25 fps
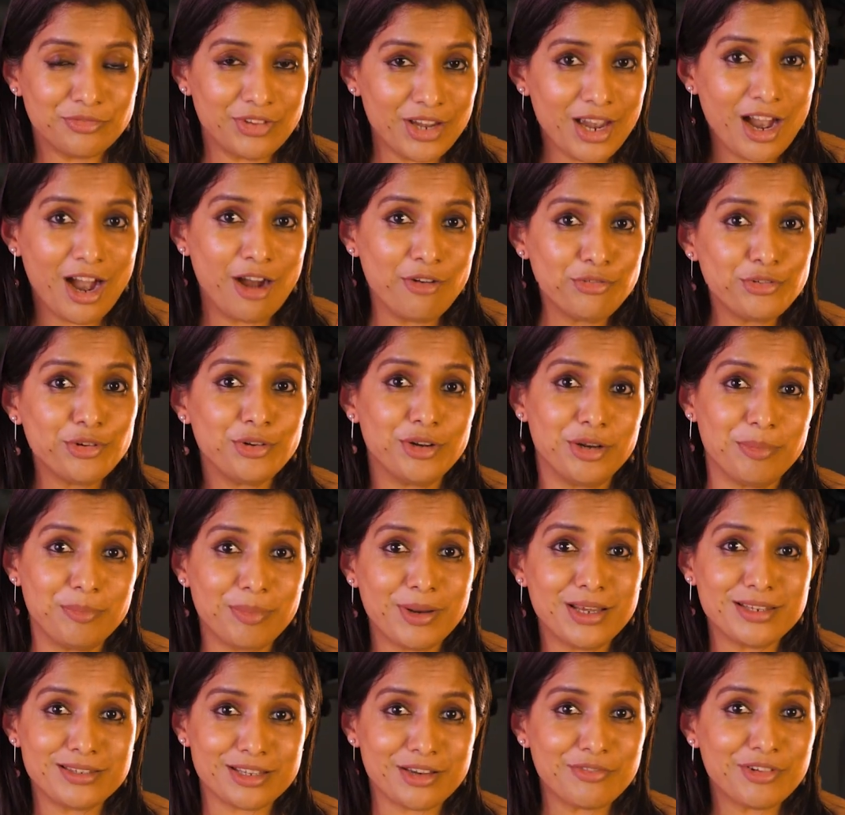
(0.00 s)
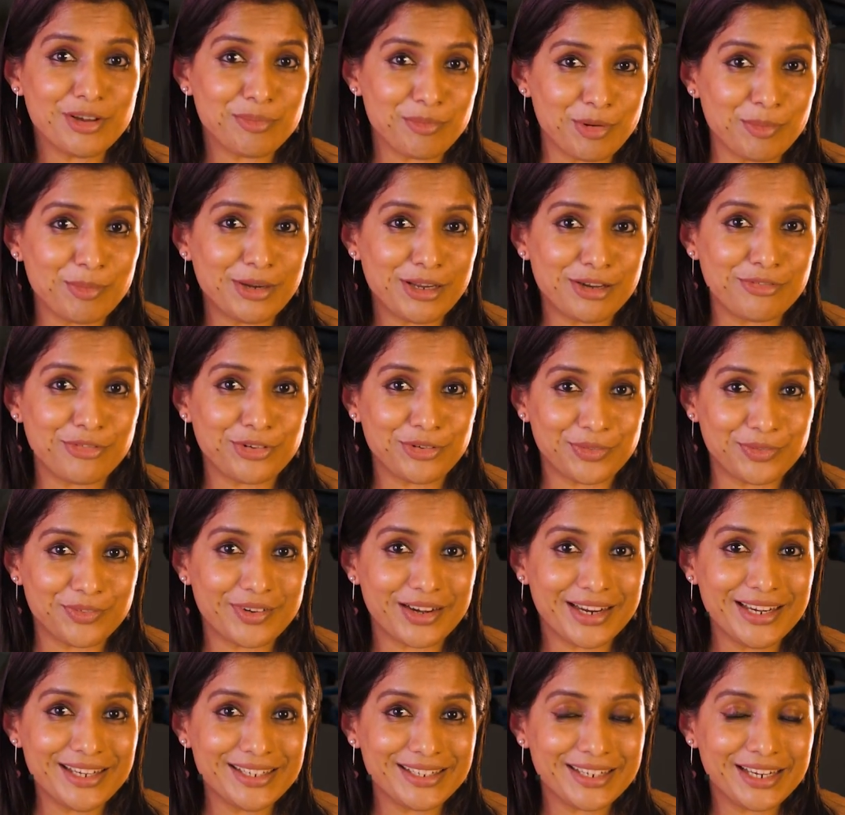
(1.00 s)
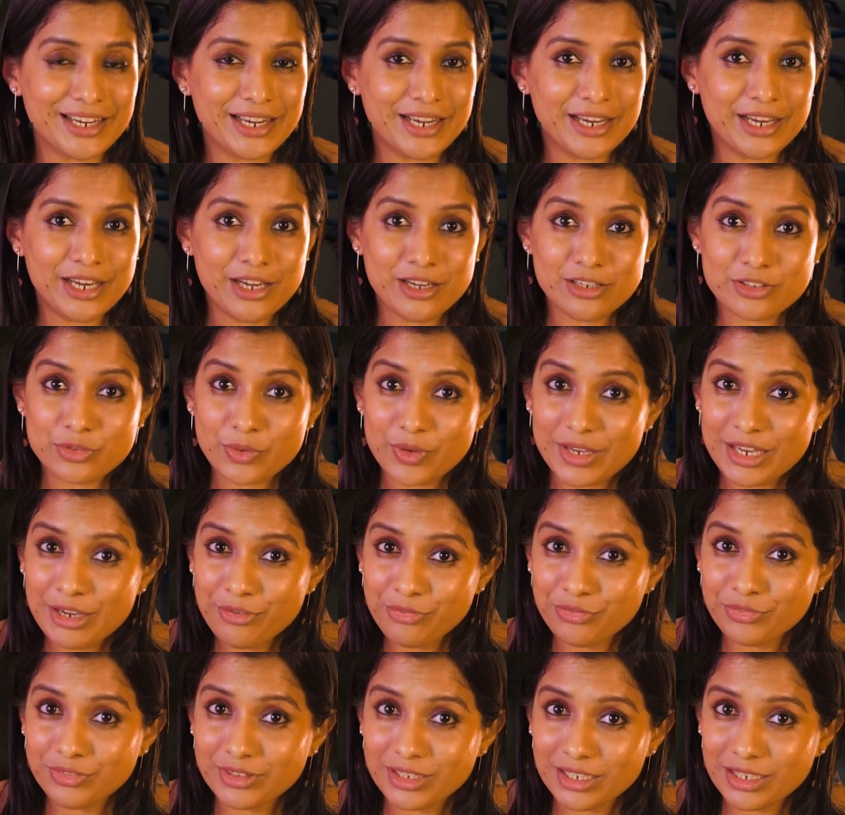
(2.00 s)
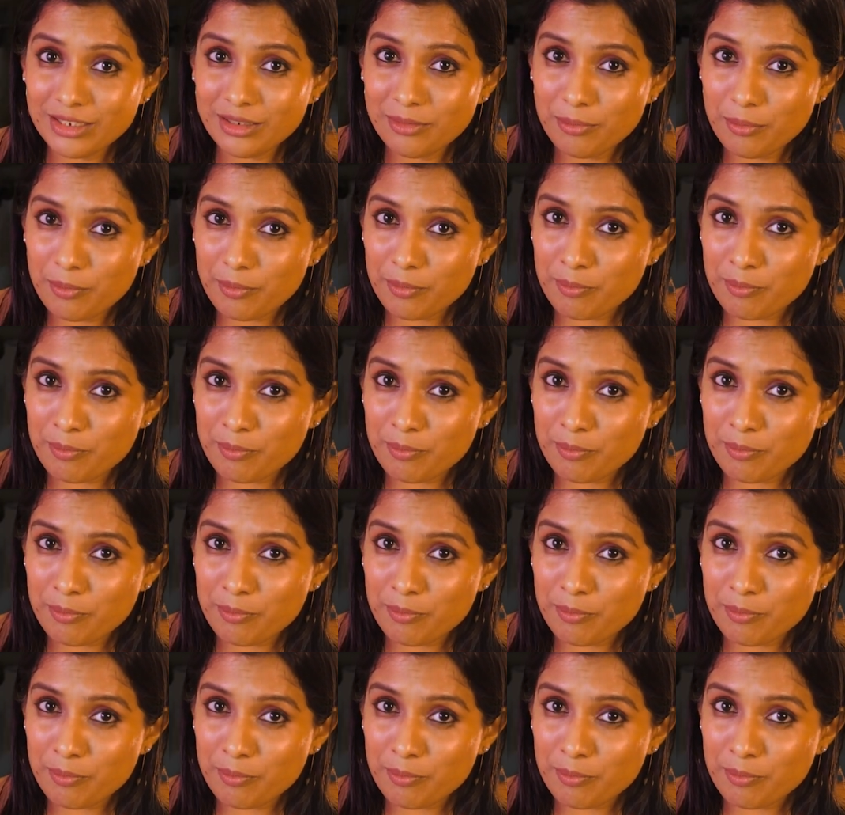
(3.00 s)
we have to replace our mobile phone, right? So if the